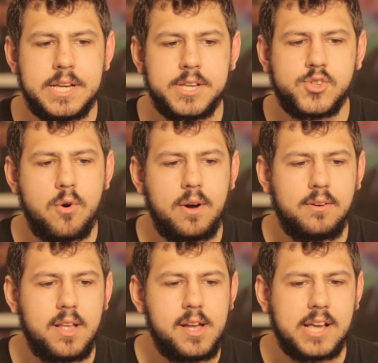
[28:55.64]

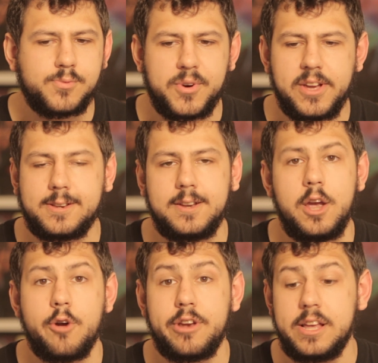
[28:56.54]
So, as predicted,
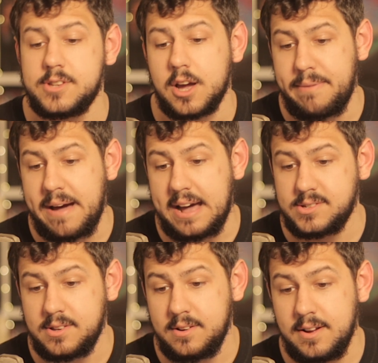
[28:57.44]
here it is. It got
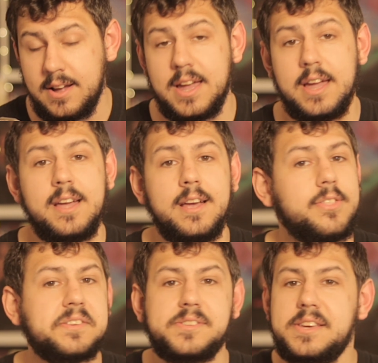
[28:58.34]
passed.
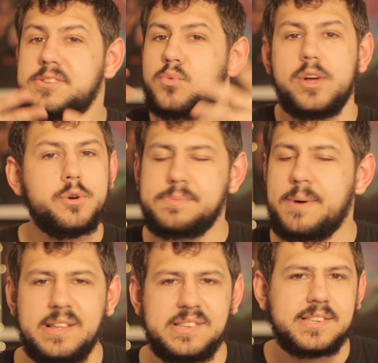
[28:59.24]
This is what U.S.
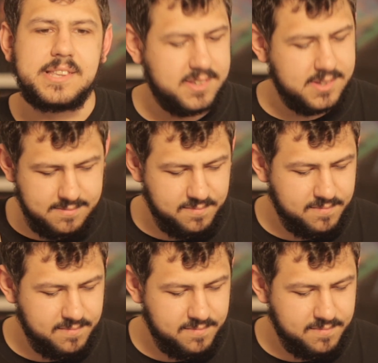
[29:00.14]
politics is.